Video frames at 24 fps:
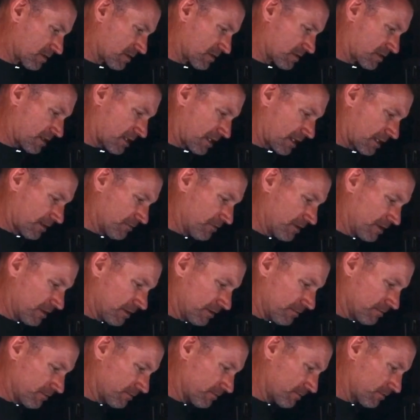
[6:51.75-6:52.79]
It's kind of
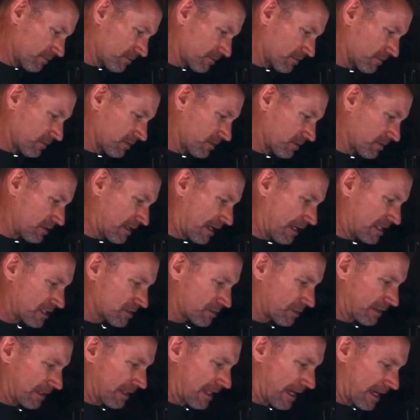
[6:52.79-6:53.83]
a
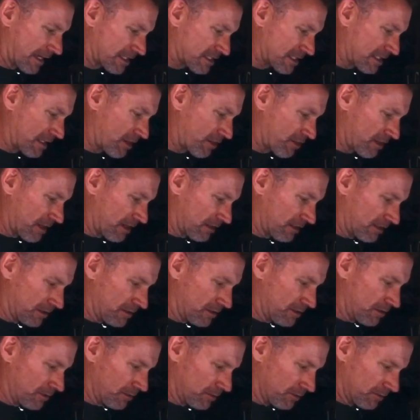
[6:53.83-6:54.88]
nice relaxing thing to
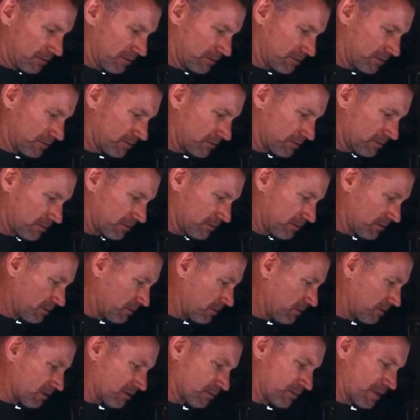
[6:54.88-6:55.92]
do.
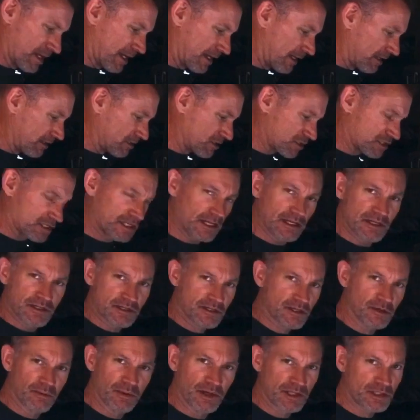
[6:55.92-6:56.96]
And man, it just tastes
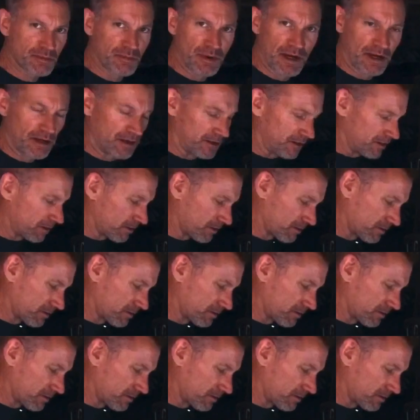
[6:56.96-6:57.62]
so much better.